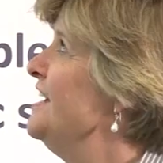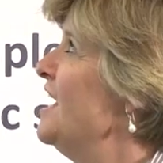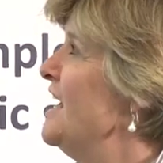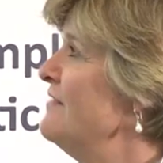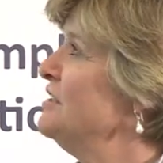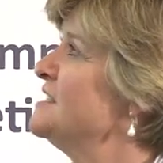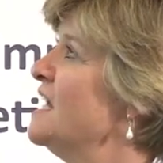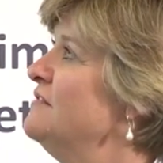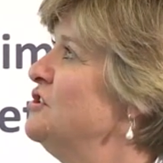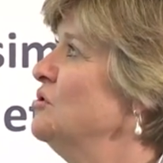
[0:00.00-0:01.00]
Having
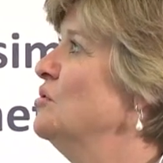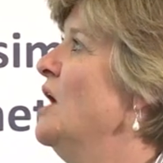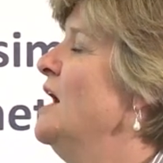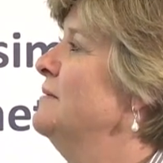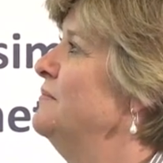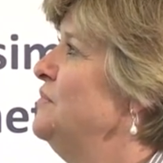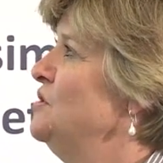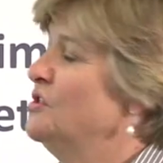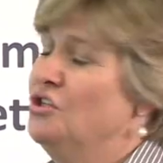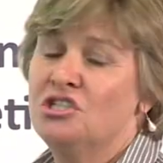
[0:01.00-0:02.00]
saved your
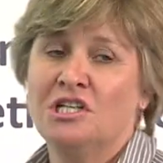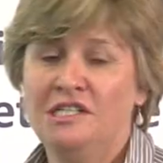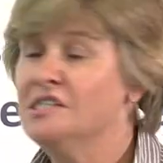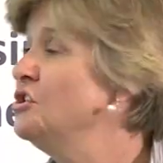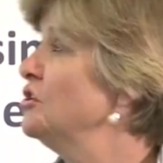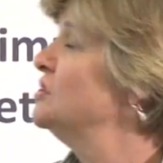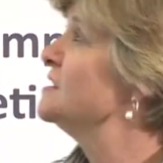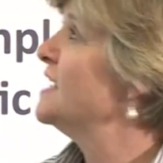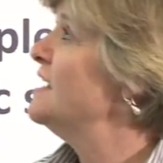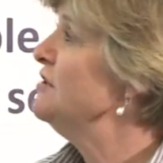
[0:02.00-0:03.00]
search list, you can
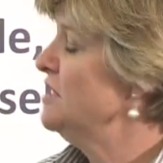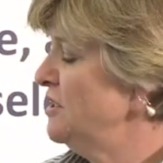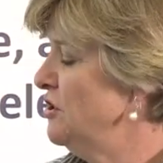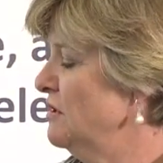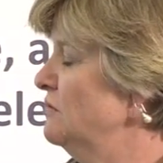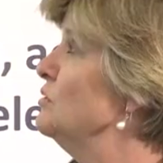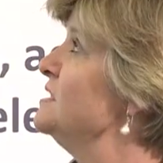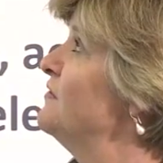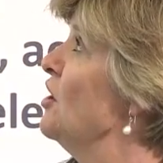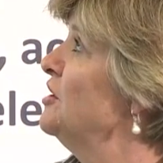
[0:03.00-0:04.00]
save it, and you can always
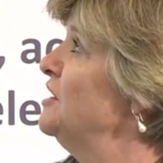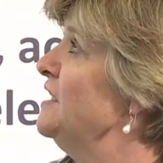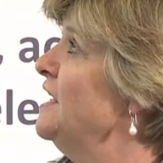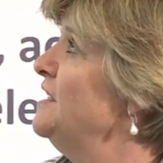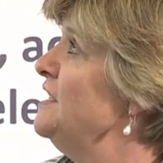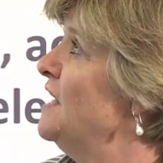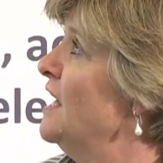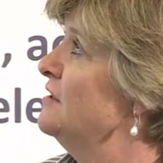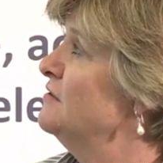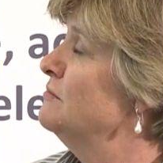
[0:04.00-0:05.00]
find it again
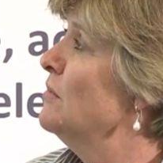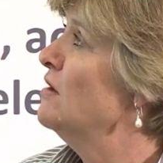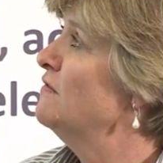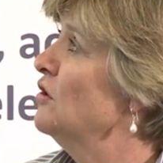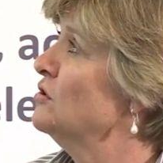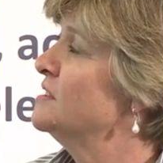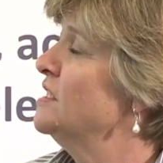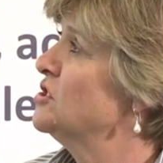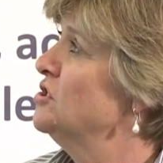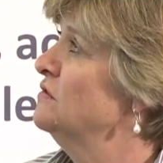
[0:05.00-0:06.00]
under the My Flock
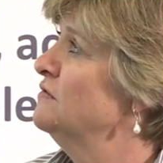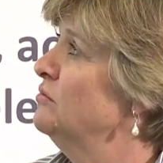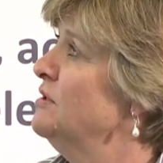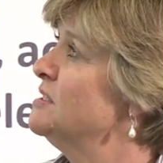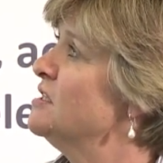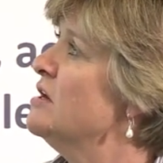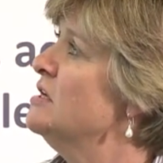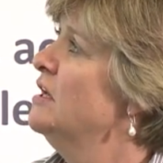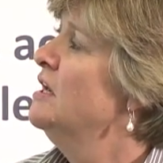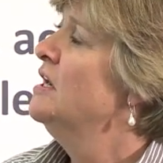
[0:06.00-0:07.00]
section of the website,
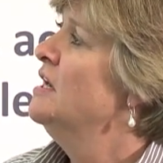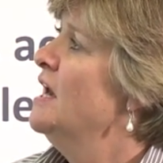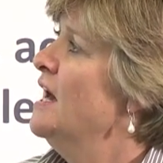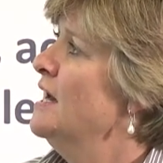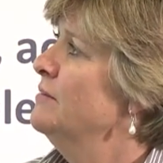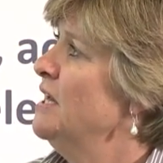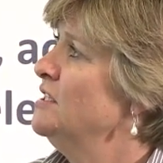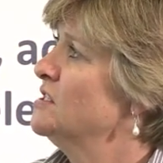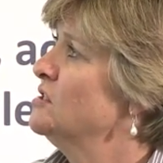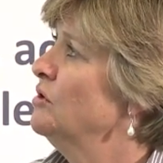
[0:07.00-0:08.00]
and
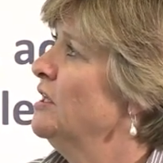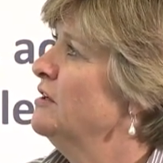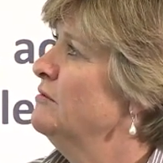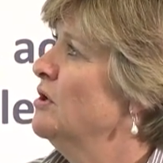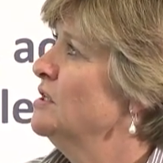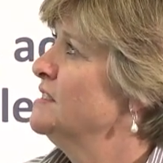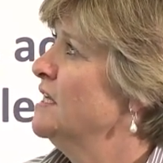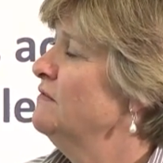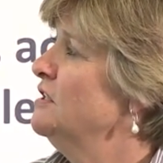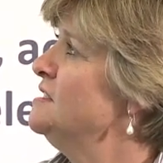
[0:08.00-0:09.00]
just looking under My
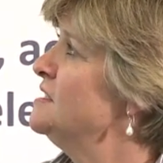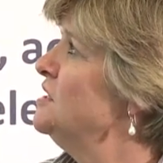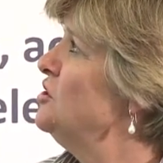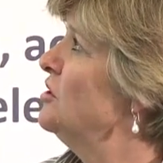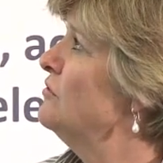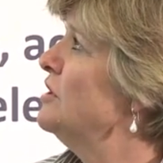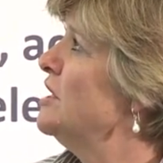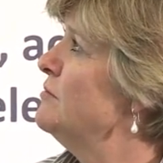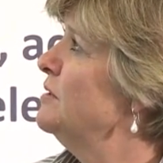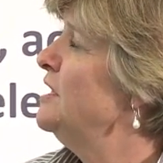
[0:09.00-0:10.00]
Saved List, and you can
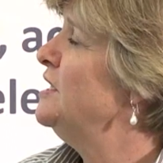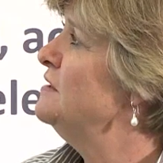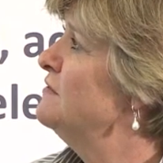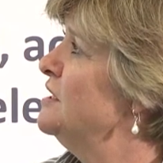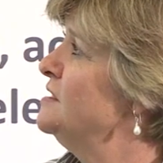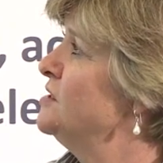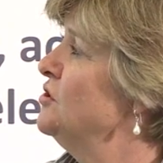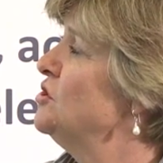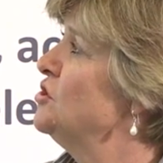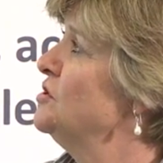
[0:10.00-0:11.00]
reopen any of these
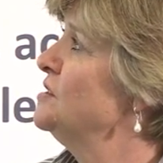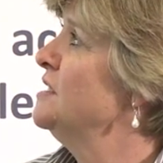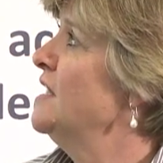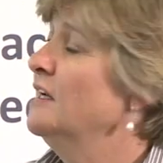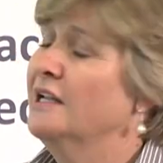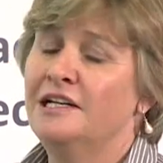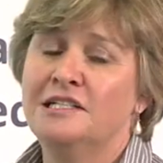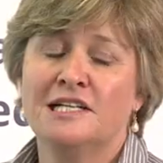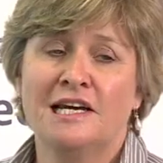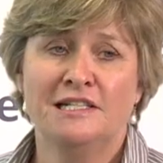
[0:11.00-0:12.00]
searches at a later
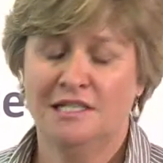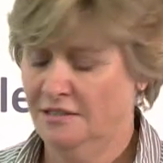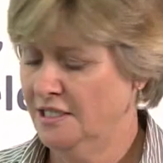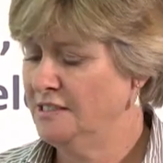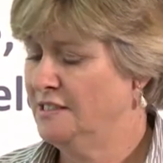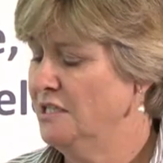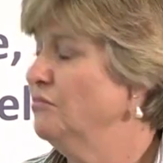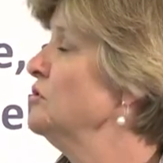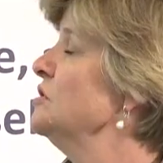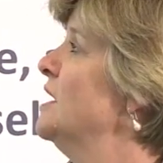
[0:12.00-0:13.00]
date and see
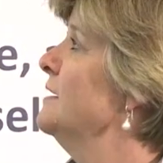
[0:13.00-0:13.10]
what